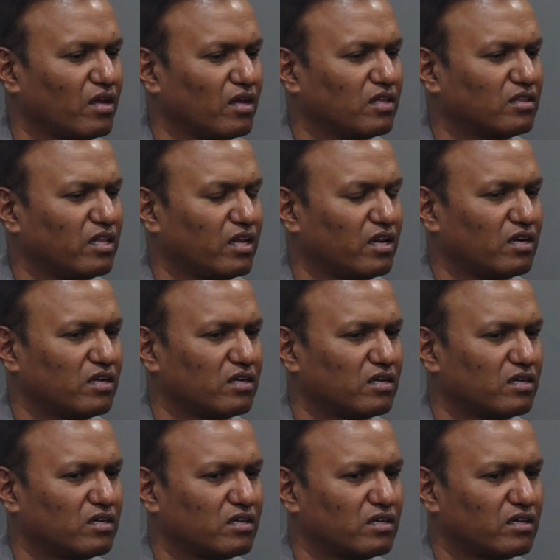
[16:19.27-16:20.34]
Then
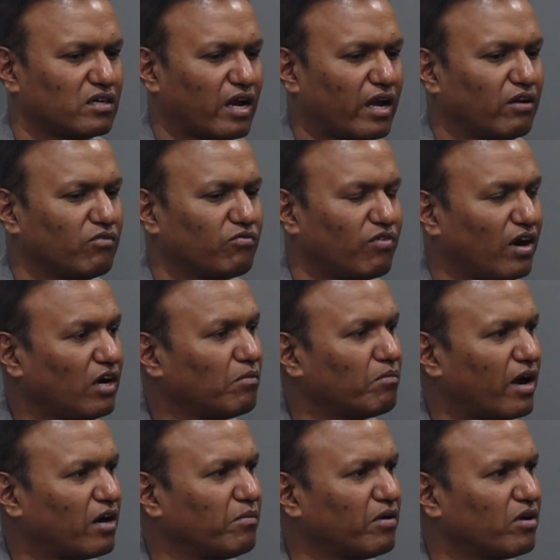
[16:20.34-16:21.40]
I felt
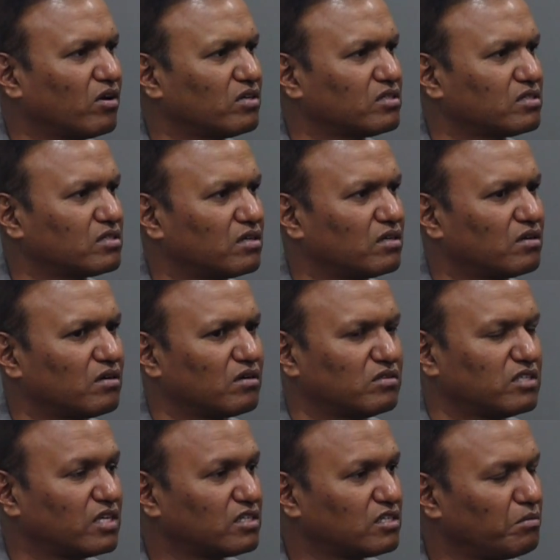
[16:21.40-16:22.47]
bad because
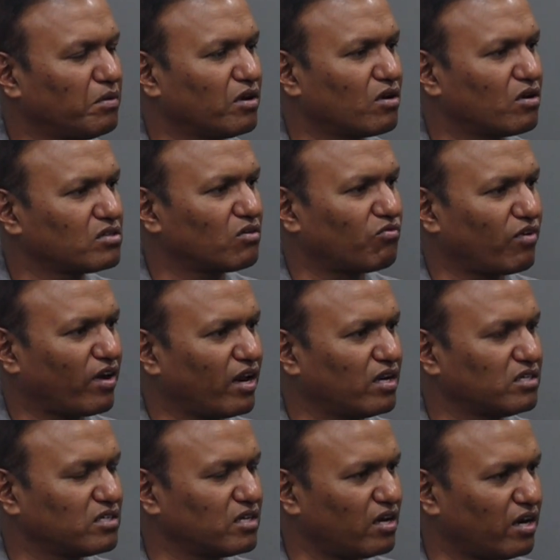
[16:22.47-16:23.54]
just because of
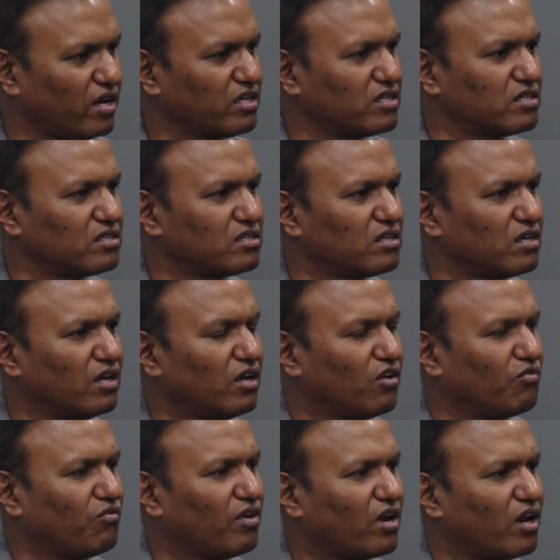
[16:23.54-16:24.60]
financial reasons,
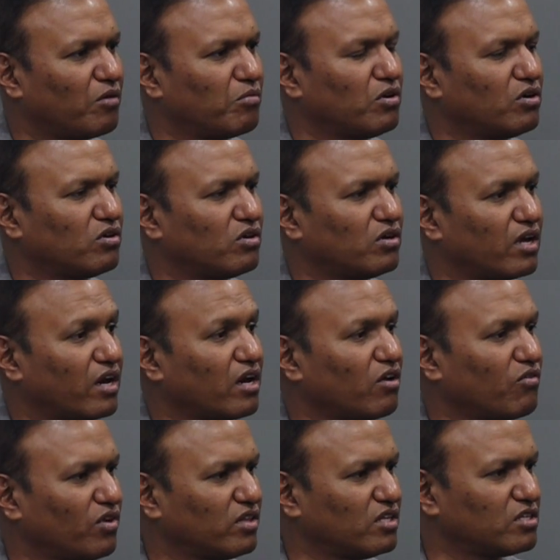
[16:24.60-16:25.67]
we are able to turn
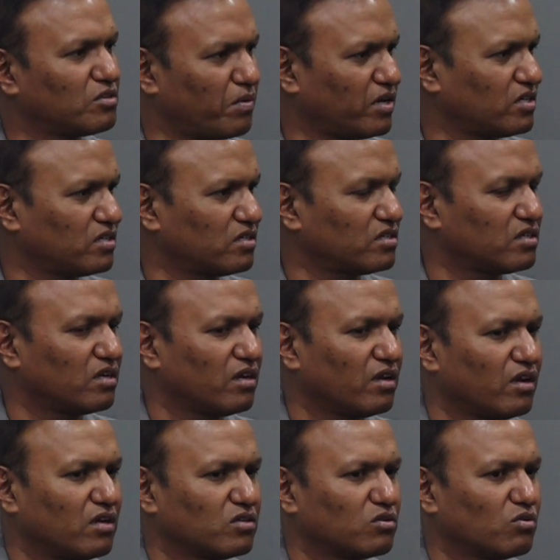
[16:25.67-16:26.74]
away these patients.
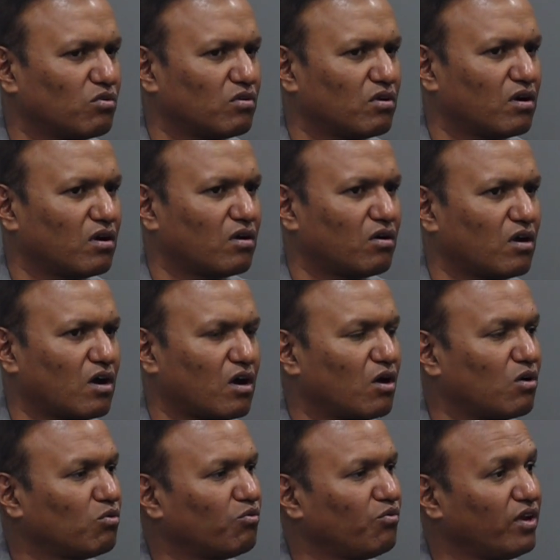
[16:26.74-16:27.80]
So how
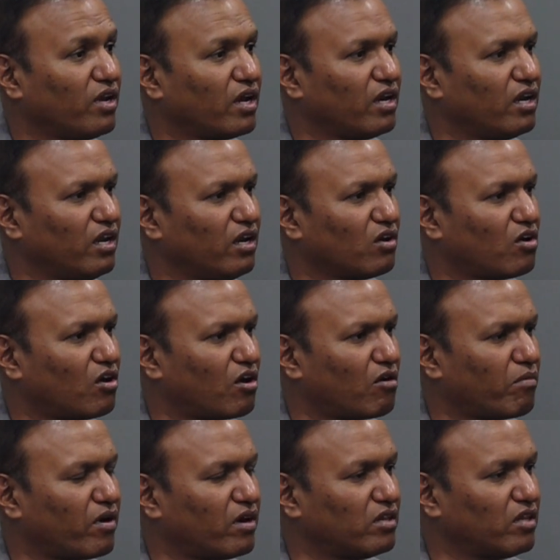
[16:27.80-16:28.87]
we can
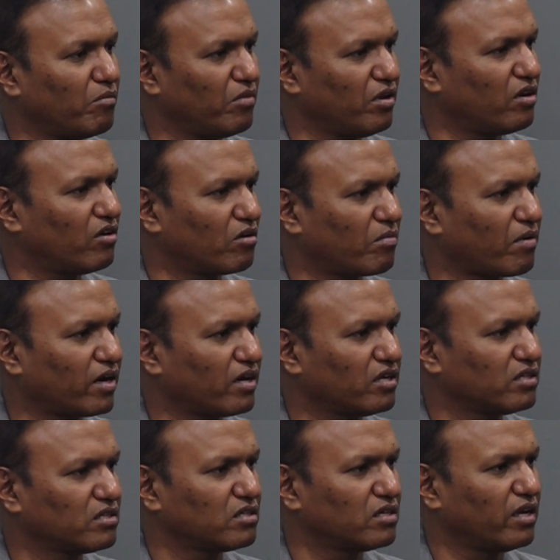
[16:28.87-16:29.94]
incorporate them in our
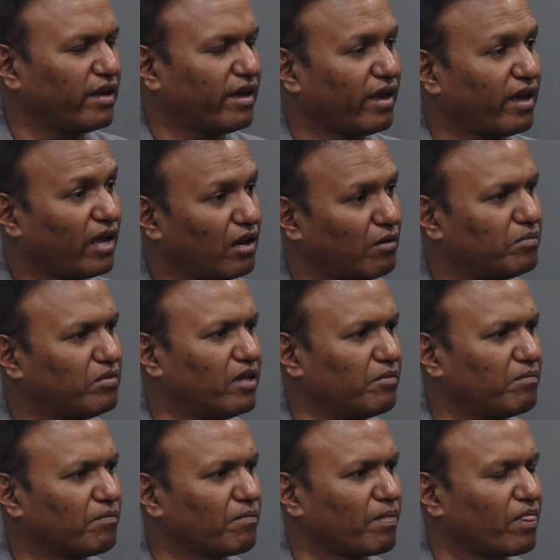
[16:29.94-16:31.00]
practice, help them,
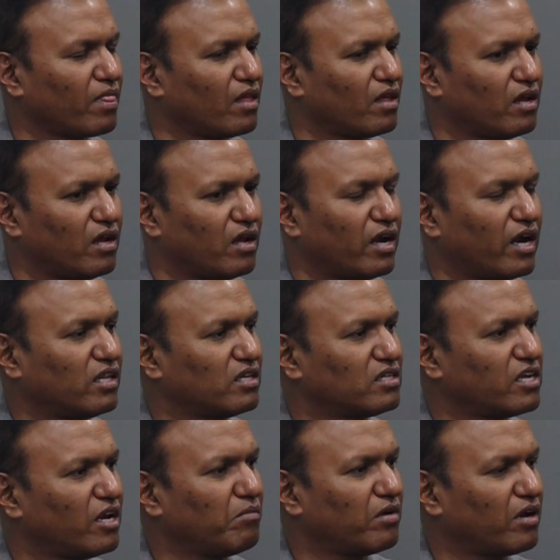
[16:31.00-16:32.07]
at the
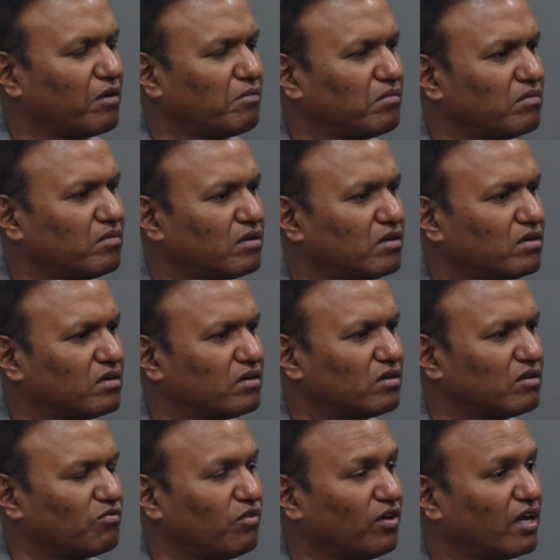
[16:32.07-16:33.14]
same time
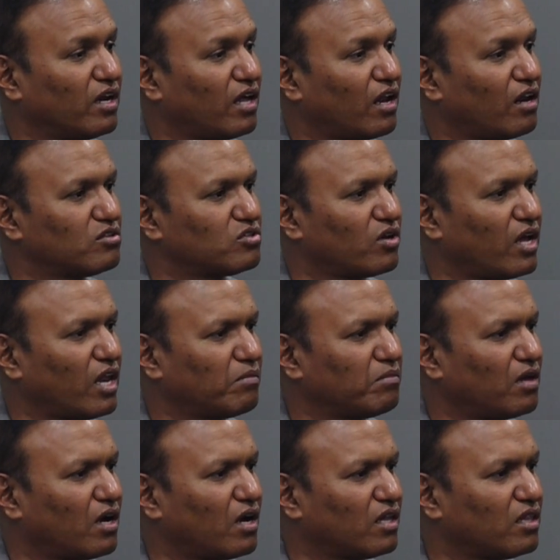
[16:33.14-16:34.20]
we can also help the
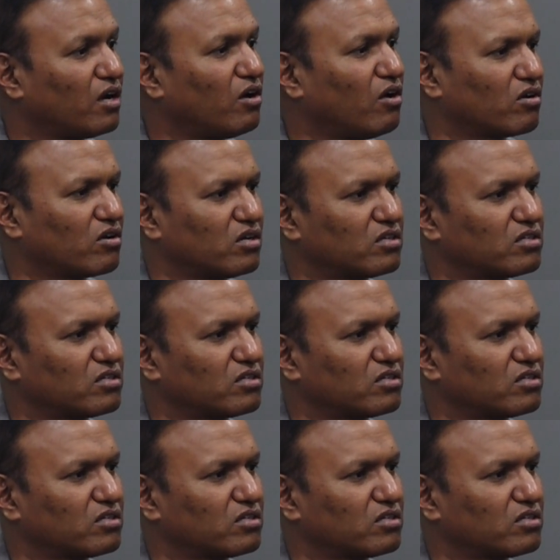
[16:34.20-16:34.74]
other doctors.